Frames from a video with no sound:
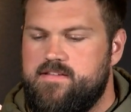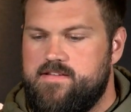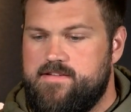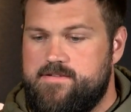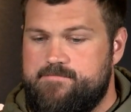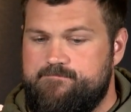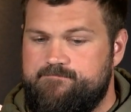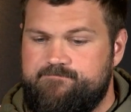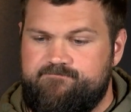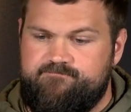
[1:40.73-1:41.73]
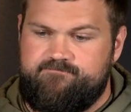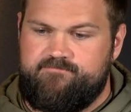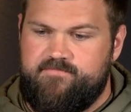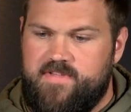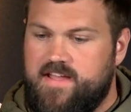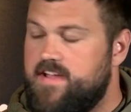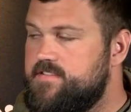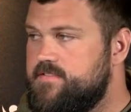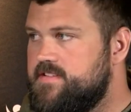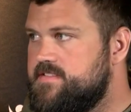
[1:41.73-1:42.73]
and um, they got
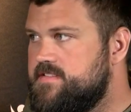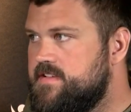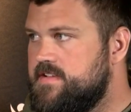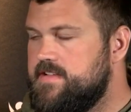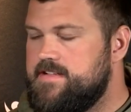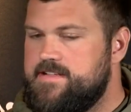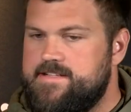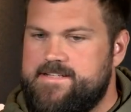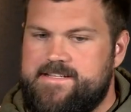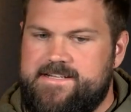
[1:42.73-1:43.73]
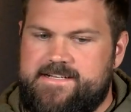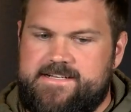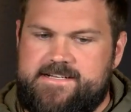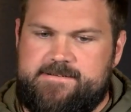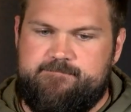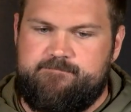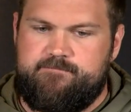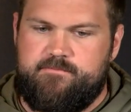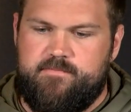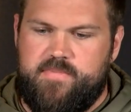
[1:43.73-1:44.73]
to us. Um,
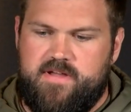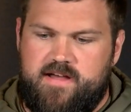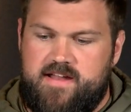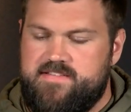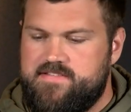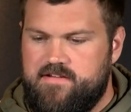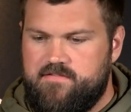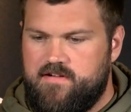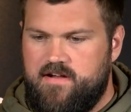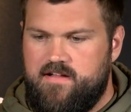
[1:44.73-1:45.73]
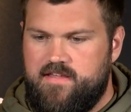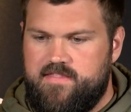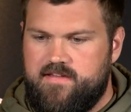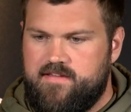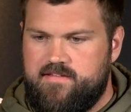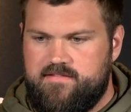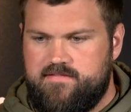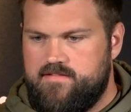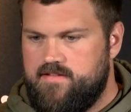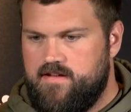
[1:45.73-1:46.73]
but honestly, overall, I think
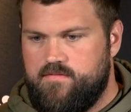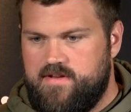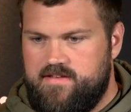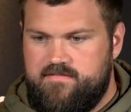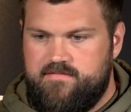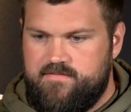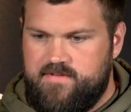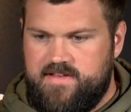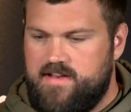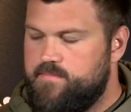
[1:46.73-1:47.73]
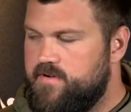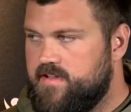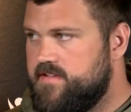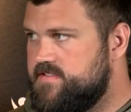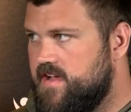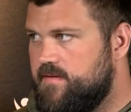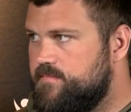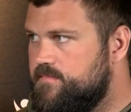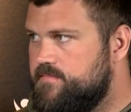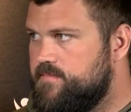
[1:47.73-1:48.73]
you know we we did a pretty good
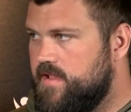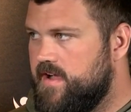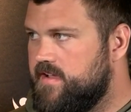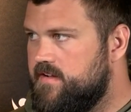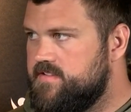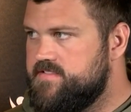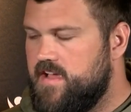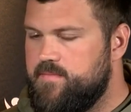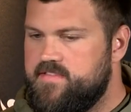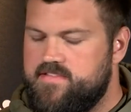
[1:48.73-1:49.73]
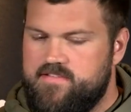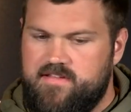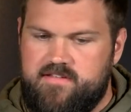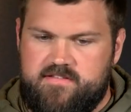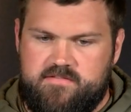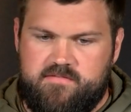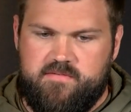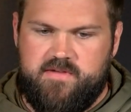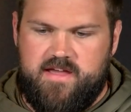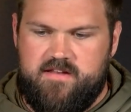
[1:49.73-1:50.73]
job blocking our assignments and, and doing
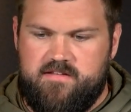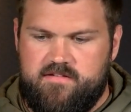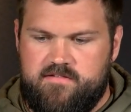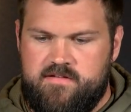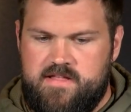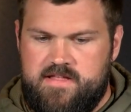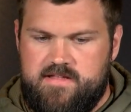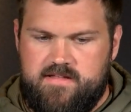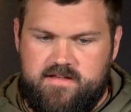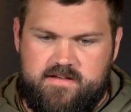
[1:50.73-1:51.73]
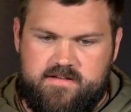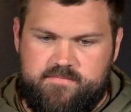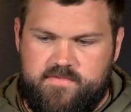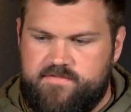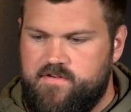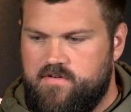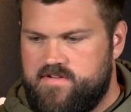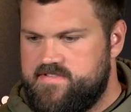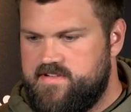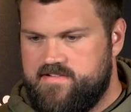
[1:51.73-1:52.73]
what we had to do. Um, of
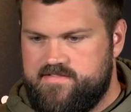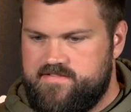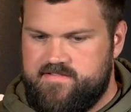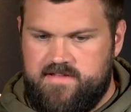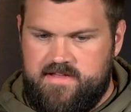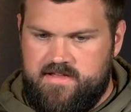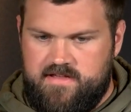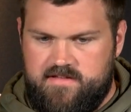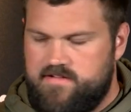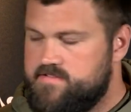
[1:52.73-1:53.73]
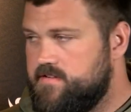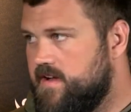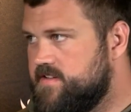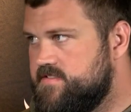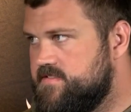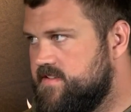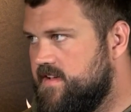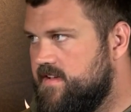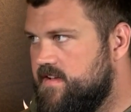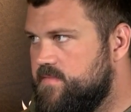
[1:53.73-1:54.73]
course, there's there's corrections
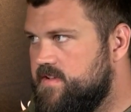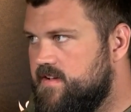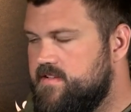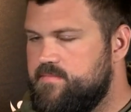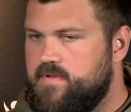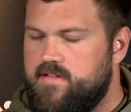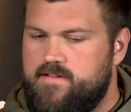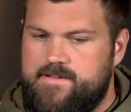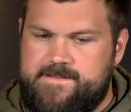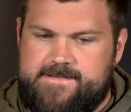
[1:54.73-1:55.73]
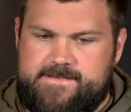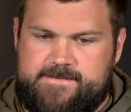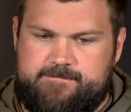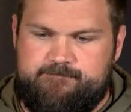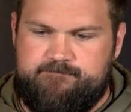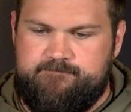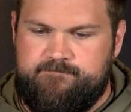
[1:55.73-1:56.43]
that had to be done, but um,